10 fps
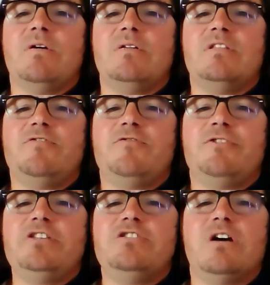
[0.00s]
The
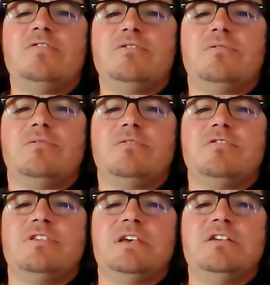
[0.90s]
fret joins
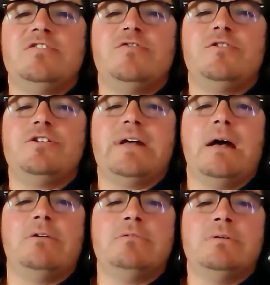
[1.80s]
6 for
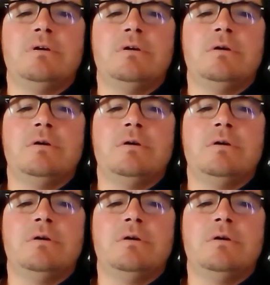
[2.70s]
down,